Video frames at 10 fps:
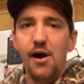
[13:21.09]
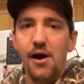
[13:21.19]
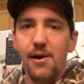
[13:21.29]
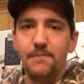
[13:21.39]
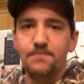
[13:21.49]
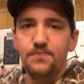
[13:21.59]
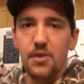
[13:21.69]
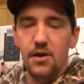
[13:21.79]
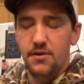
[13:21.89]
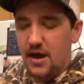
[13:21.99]

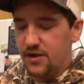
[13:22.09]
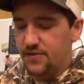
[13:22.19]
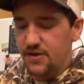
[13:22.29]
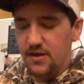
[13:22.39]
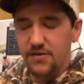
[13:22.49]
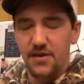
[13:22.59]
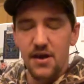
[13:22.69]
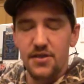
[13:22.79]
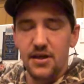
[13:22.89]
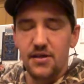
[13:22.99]
Nice and easy.
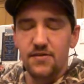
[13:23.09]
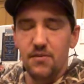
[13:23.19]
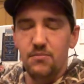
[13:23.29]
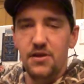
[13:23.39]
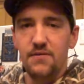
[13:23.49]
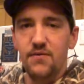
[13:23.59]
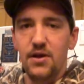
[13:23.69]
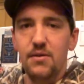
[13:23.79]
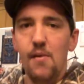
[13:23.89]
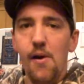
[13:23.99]
I think it's something
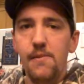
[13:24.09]
different.